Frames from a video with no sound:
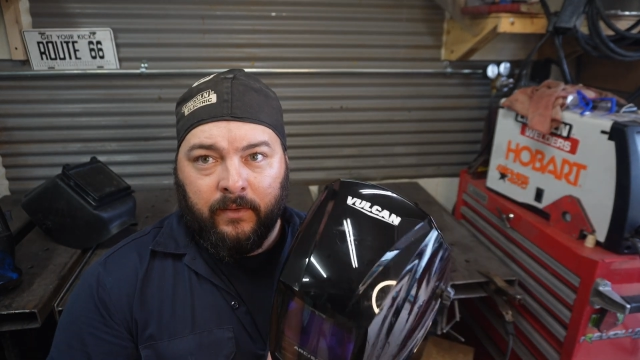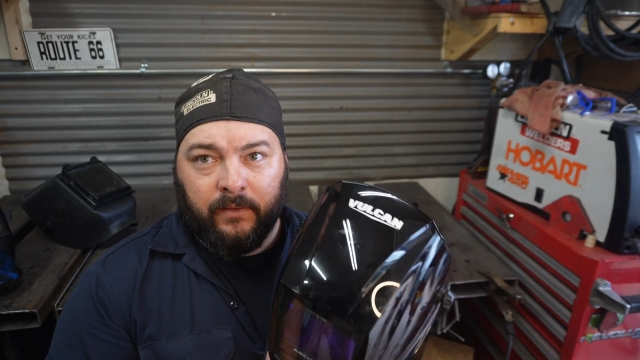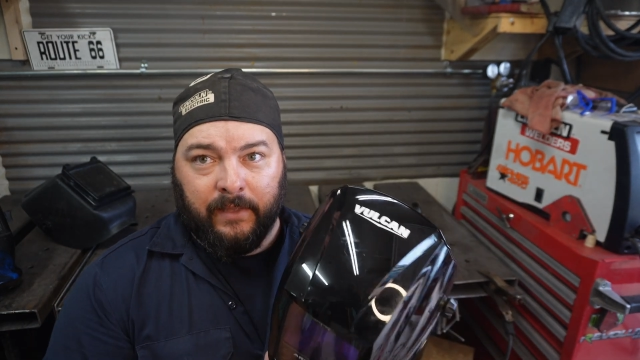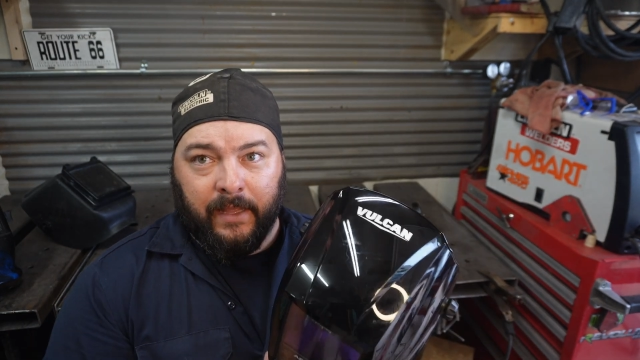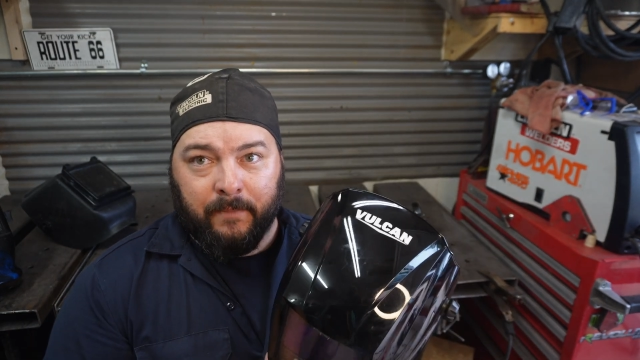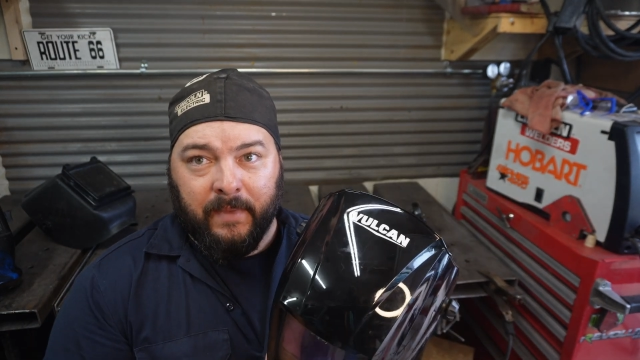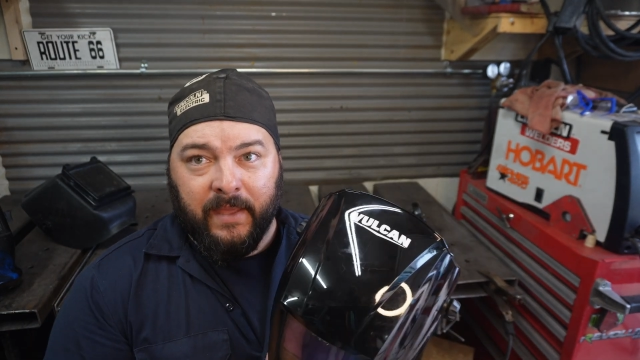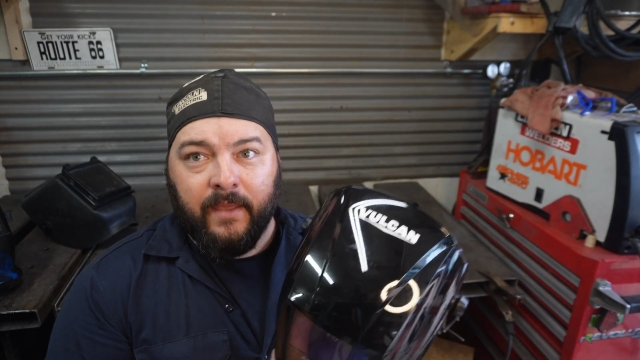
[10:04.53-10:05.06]

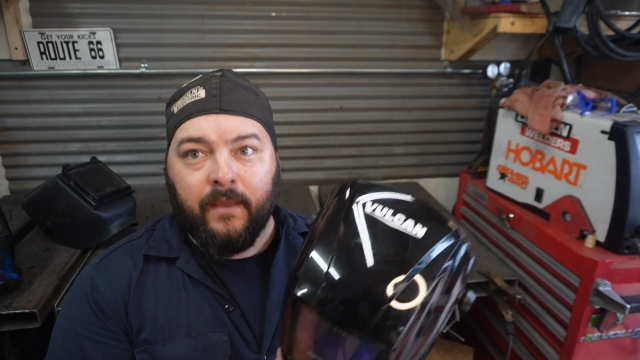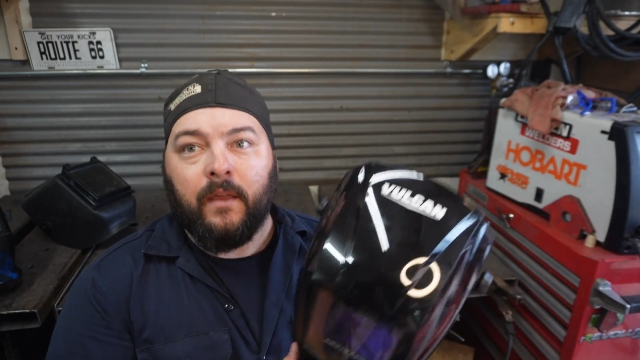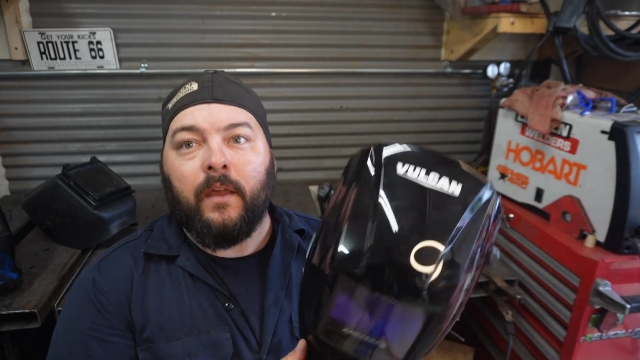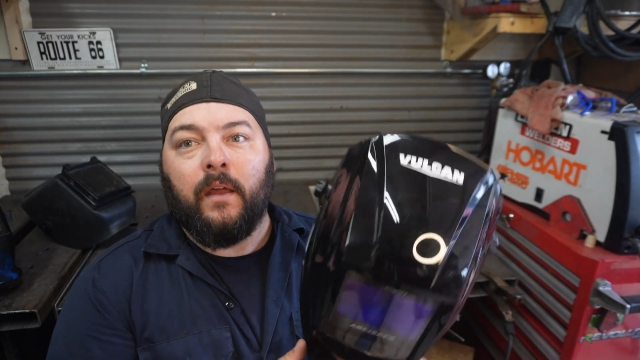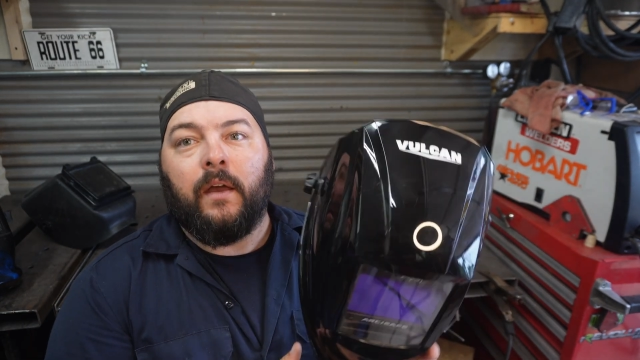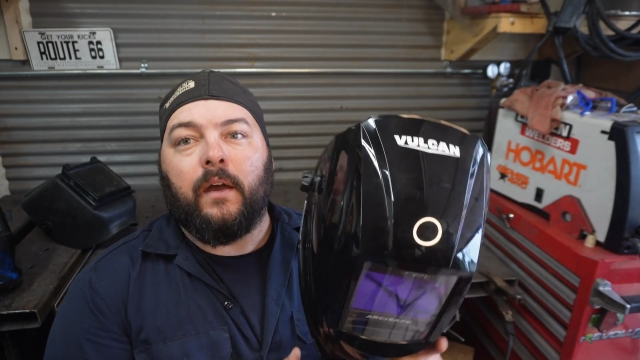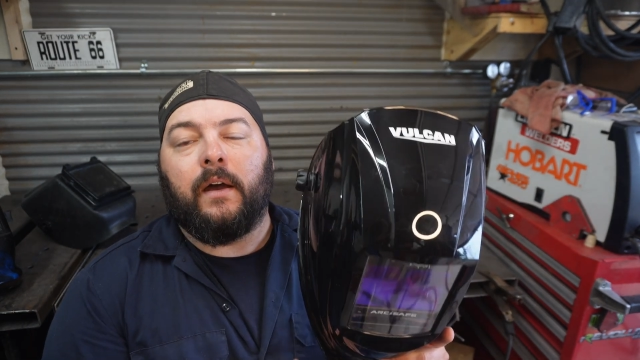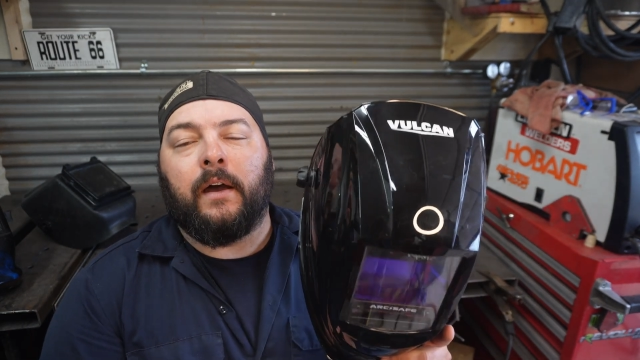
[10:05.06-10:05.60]
like me,
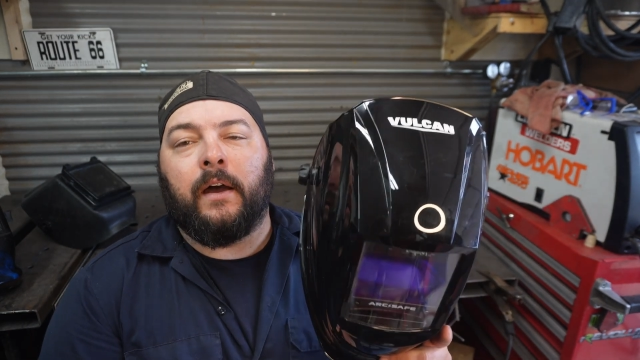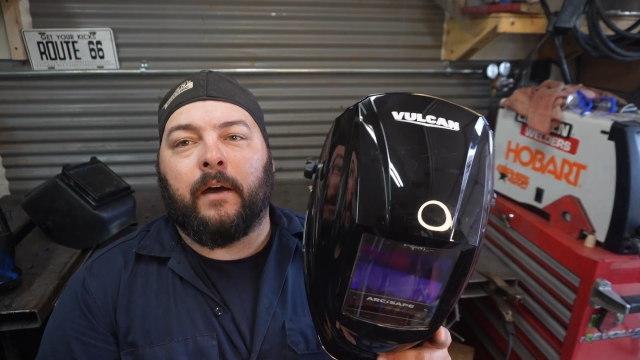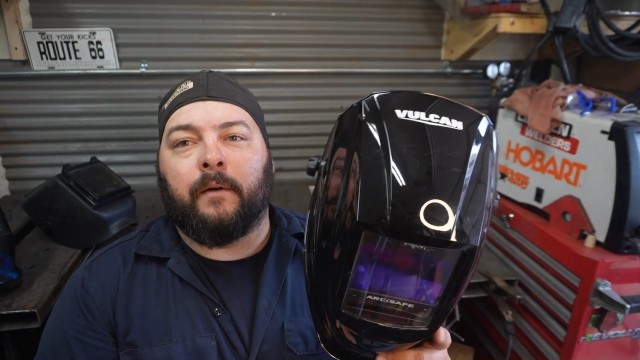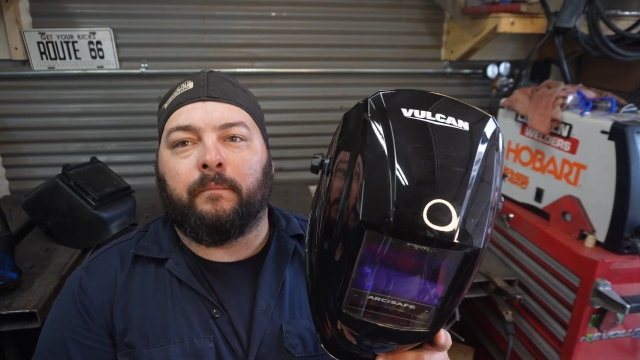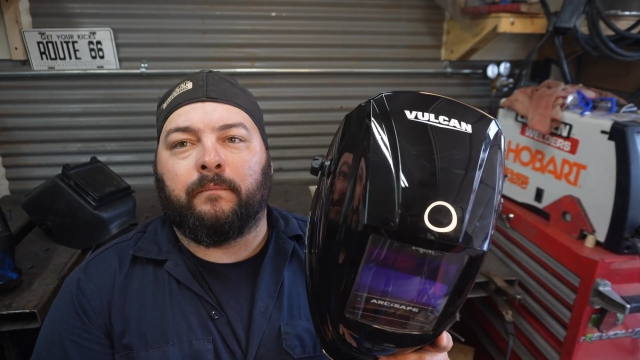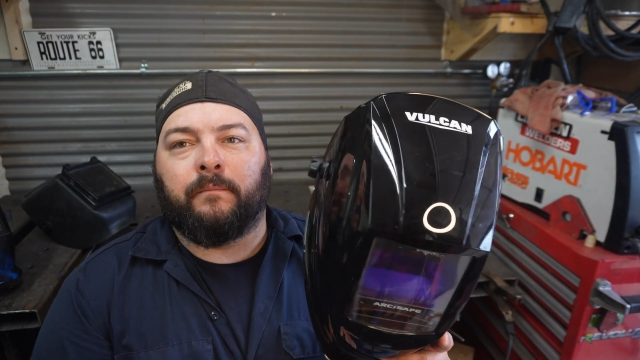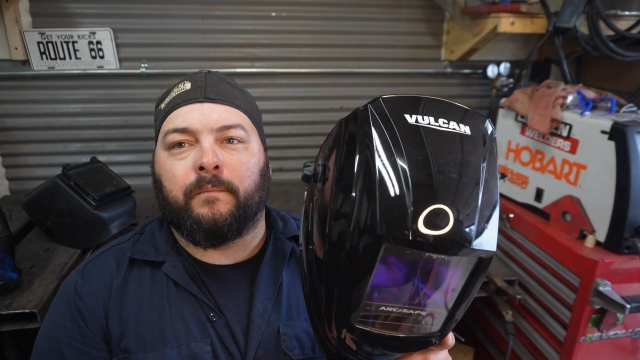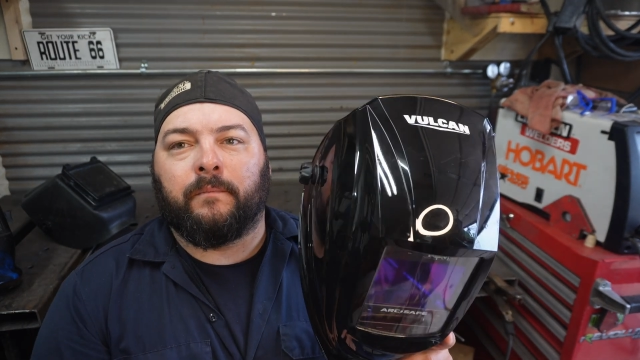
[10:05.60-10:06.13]

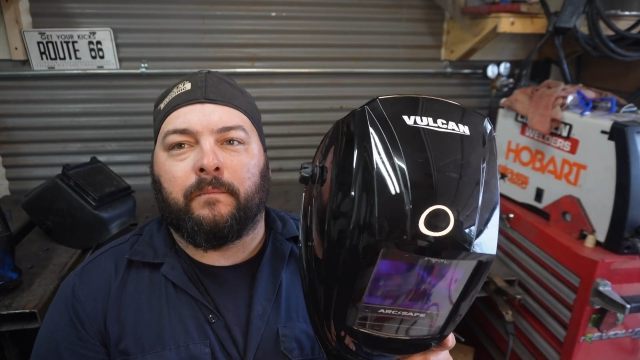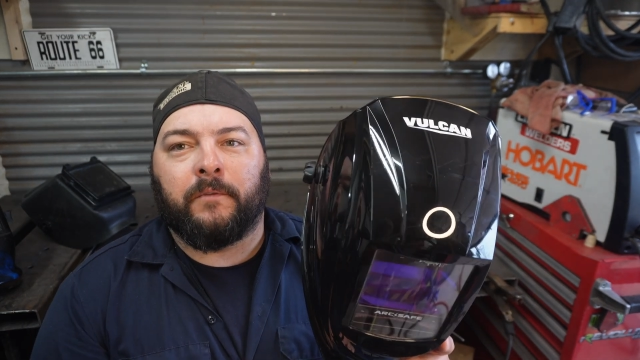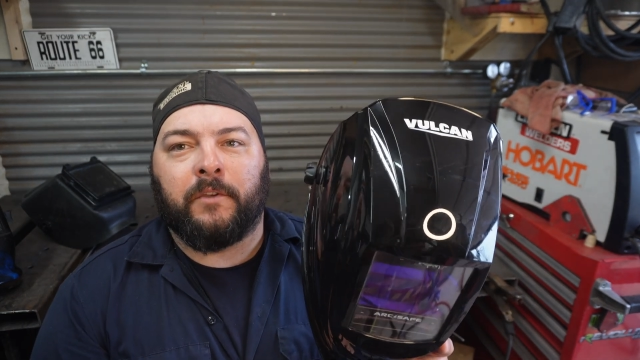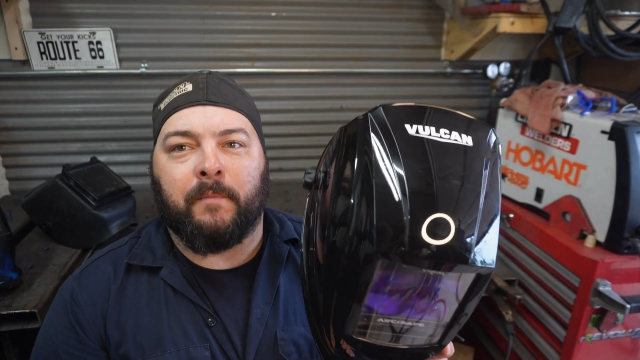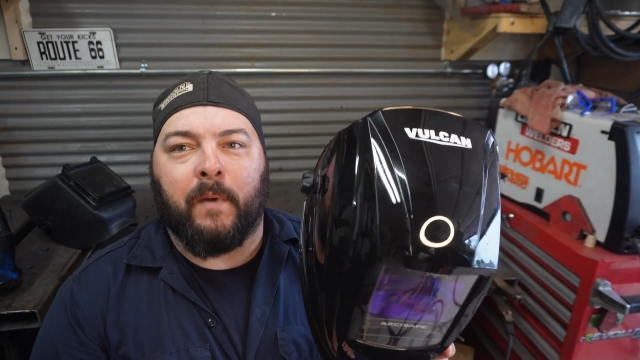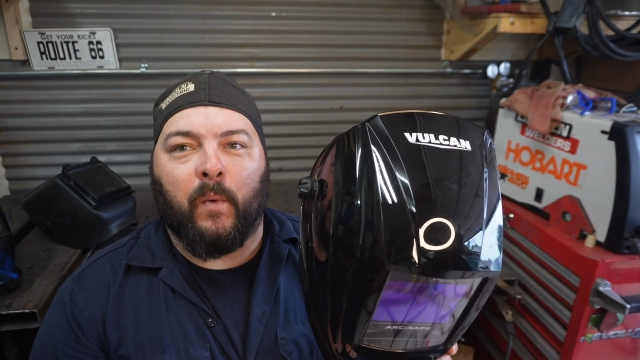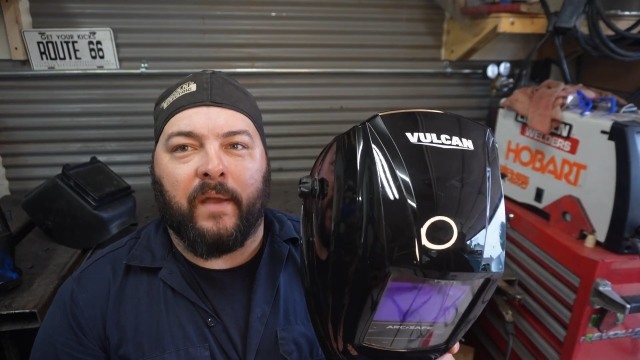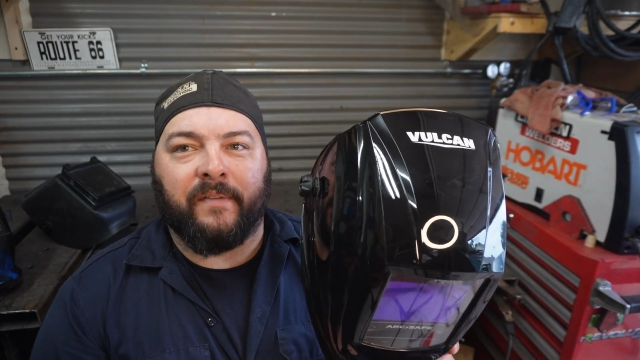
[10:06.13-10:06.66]
to
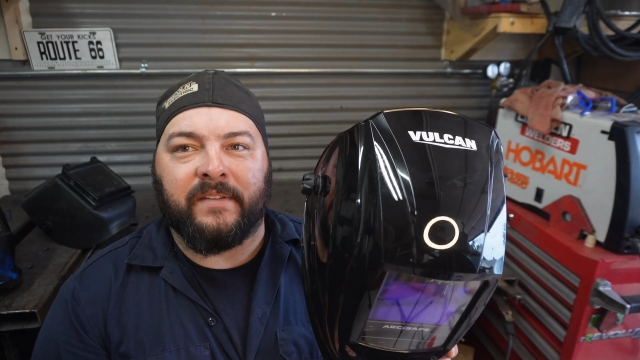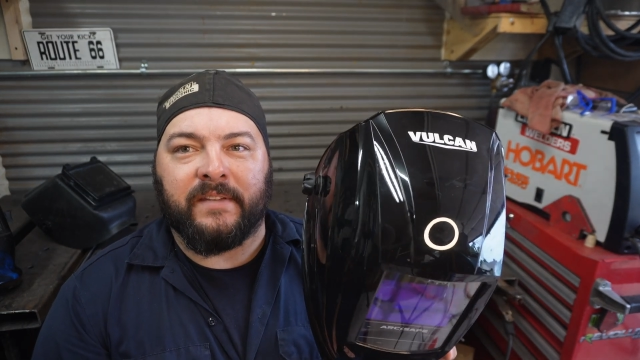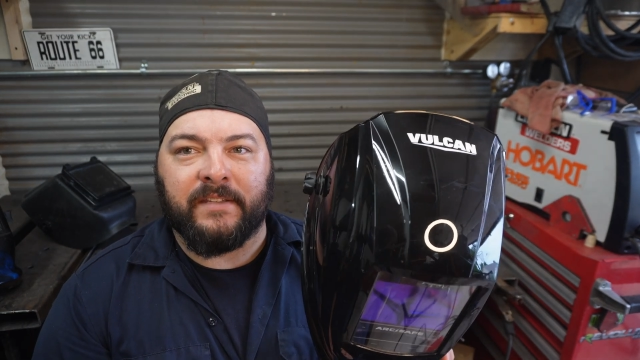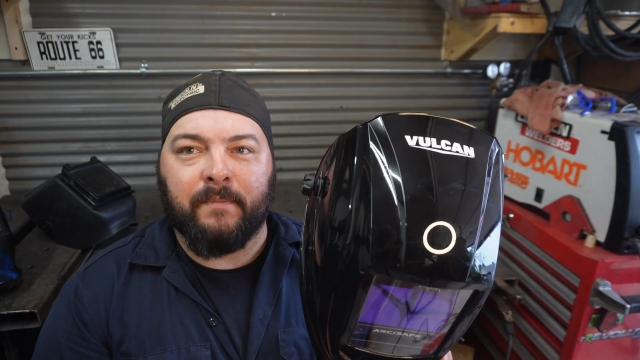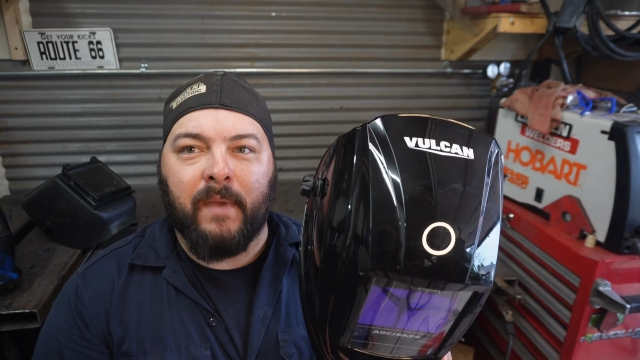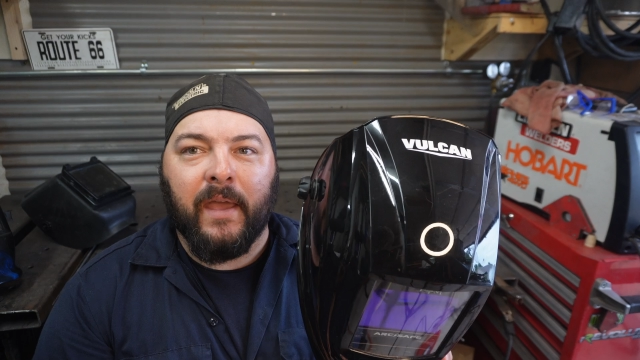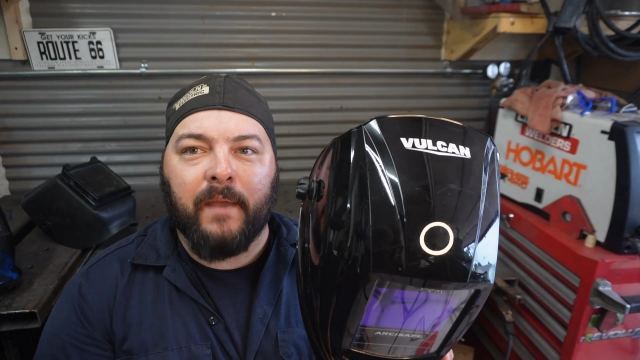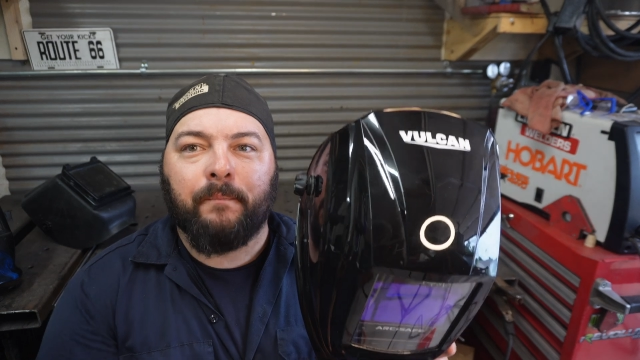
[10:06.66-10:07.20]
my wife's
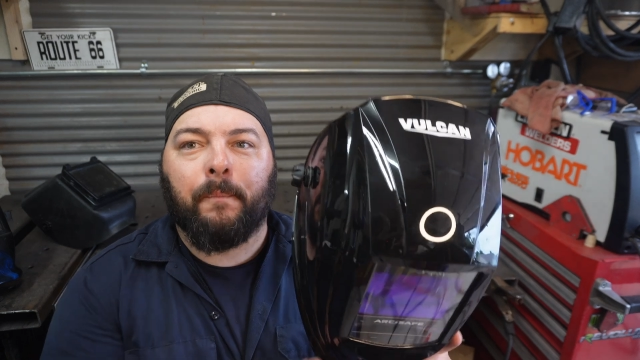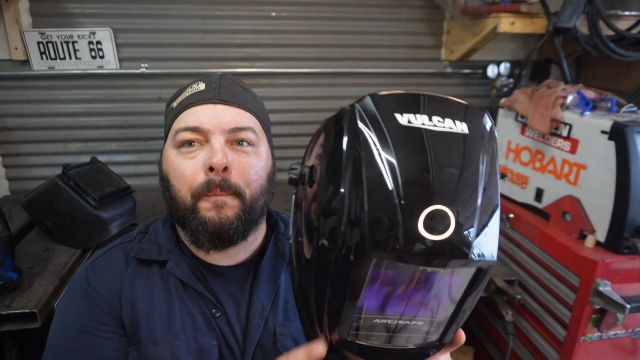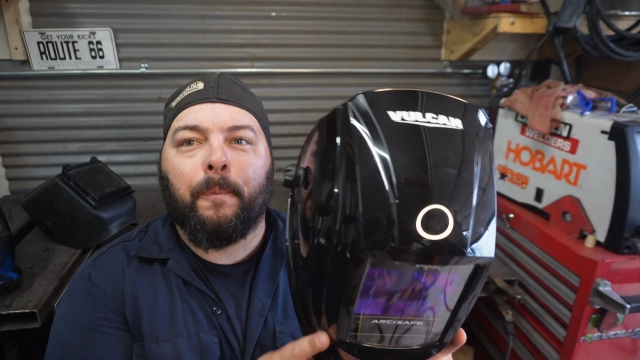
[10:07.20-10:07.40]
dismay,